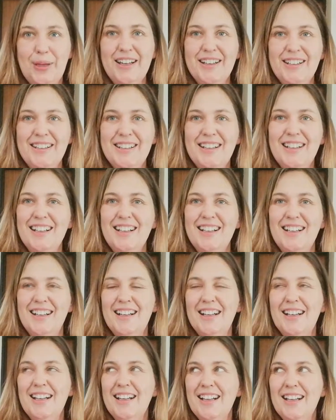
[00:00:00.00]
weird.
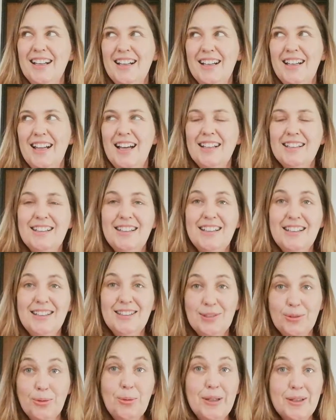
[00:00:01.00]

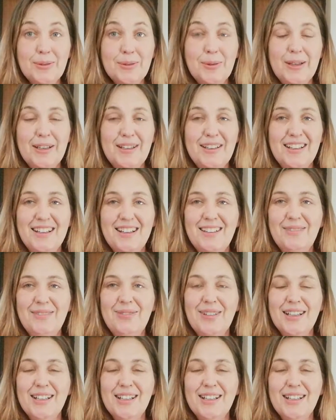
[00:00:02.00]
Lightning is always weird, yeah.